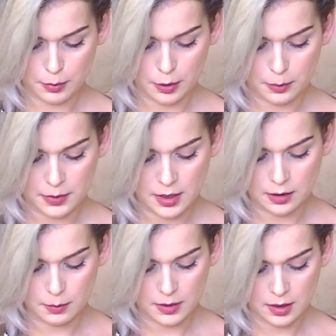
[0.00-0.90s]
to pop the
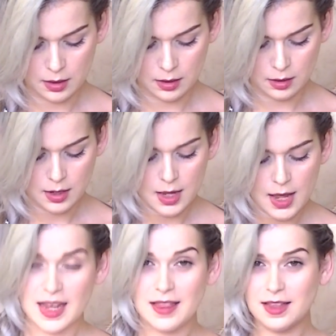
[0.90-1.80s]
other pin in,
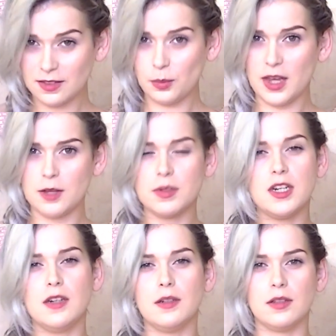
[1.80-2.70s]
and this way your
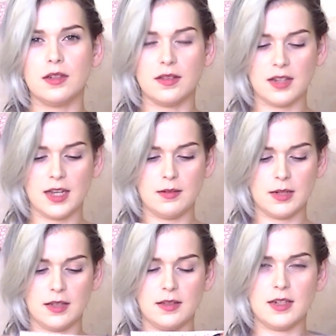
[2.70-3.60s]
material is going to stay
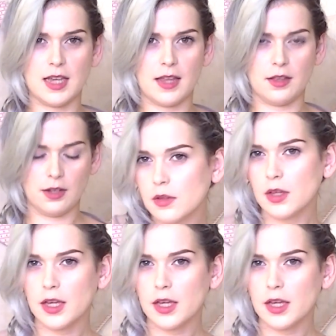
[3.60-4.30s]
nice and together.